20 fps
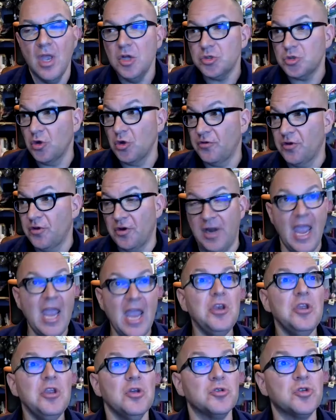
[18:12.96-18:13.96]
So if you're an
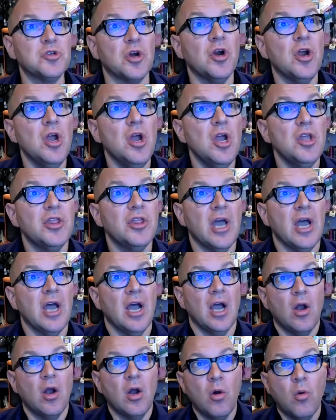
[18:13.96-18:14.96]
end user,
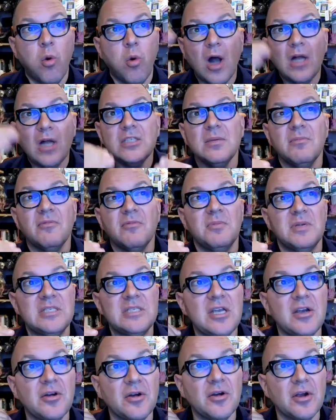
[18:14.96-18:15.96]
the quantum of
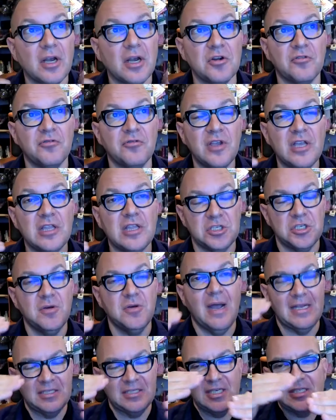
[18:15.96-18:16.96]
material in your feed that
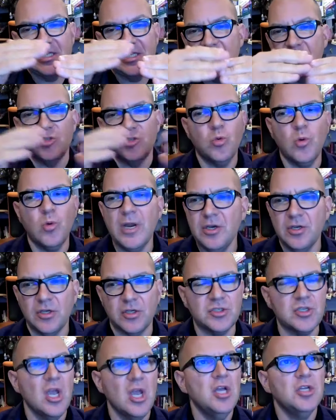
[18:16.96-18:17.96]
you asked to see
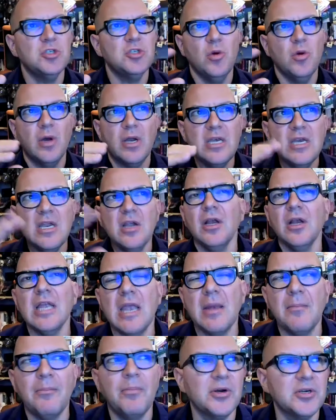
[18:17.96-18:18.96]
dwindles to a
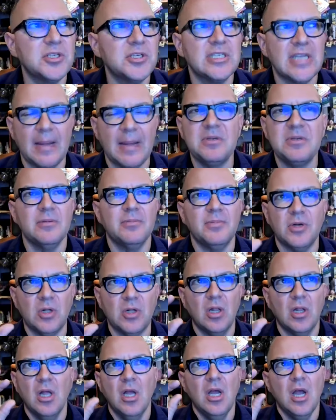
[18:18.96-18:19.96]
nearly
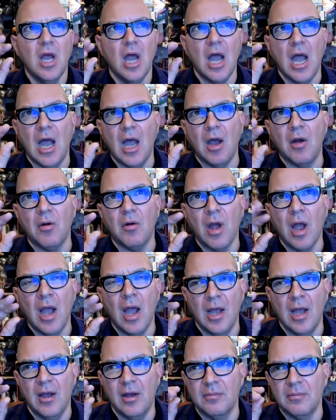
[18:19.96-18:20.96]
imperceptible uh,
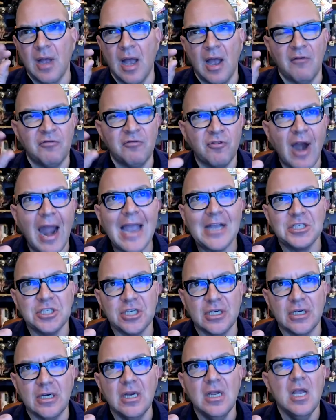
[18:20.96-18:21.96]
uh, uh,
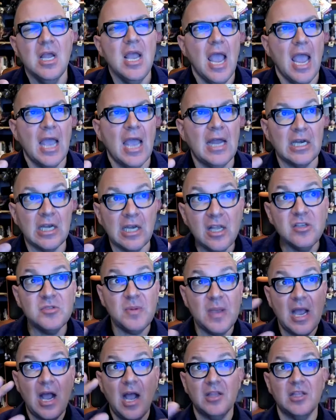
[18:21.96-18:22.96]
fraction, and it leaves
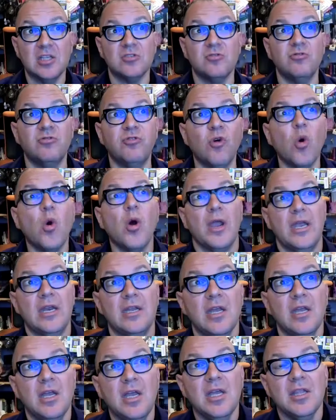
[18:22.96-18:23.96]
behind this
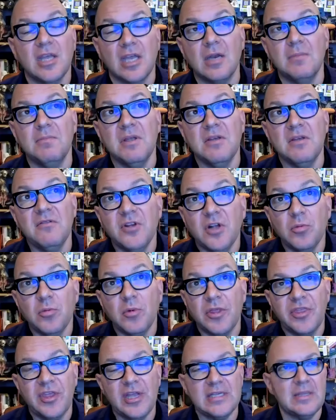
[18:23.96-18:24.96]
void that can be filled
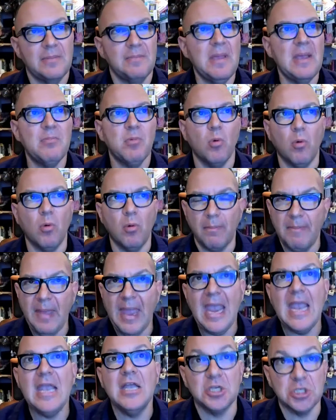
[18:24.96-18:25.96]
with things that people will
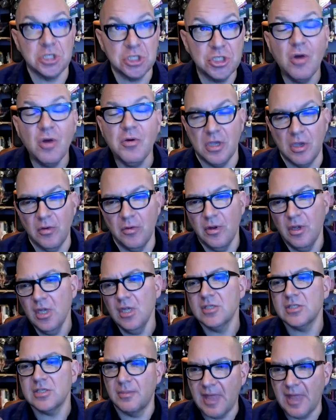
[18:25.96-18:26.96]
pay to show you.
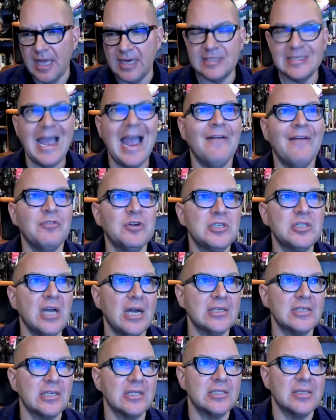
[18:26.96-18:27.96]
Some of that is
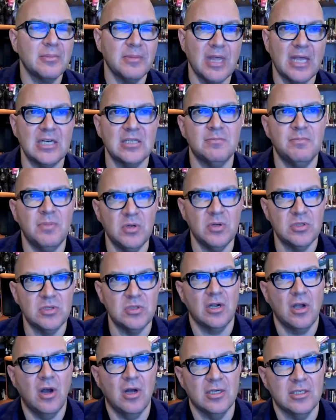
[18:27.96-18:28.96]
advertising, some of that is
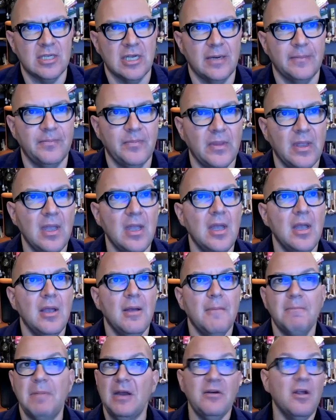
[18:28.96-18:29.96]
boosted content.
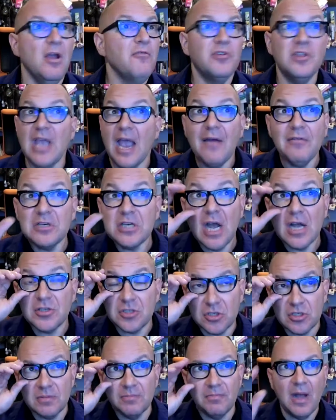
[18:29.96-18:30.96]
But for the
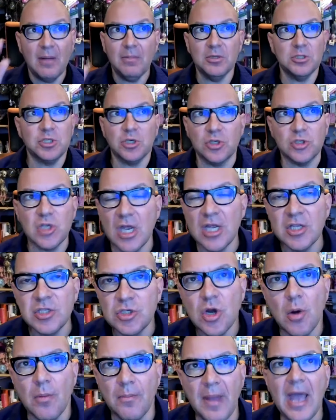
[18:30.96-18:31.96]
advertisers and publishers,
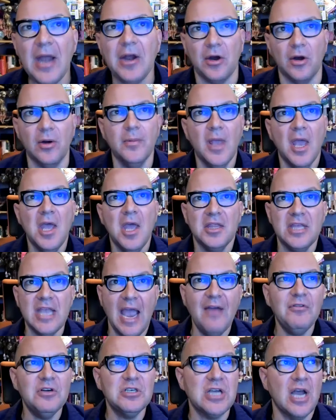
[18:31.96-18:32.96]
it's no better. The
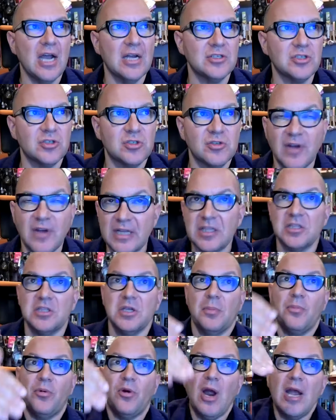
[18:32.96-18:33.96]
advertisers find that
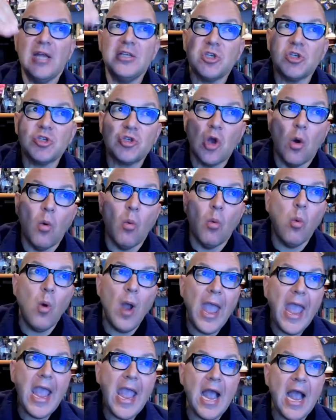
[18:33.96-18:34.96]
their prices go
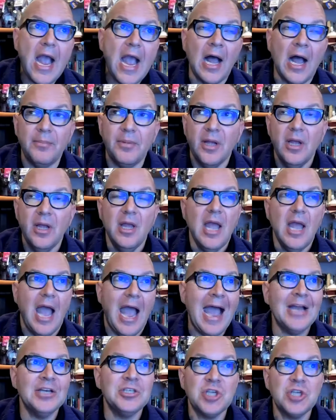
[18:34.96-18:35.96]
way up.
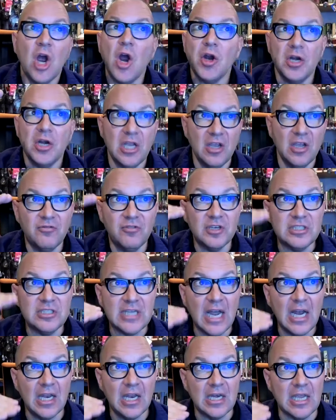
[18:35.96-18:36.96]
Ad targeting
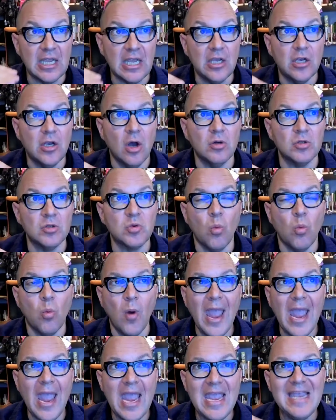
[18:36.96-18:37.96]
fidelity goes
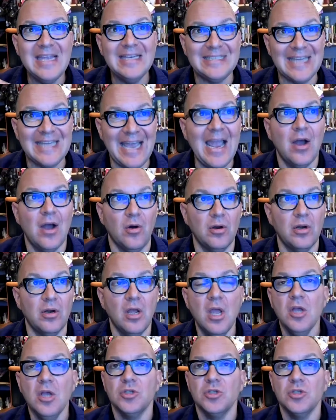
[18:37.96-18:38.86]
way down.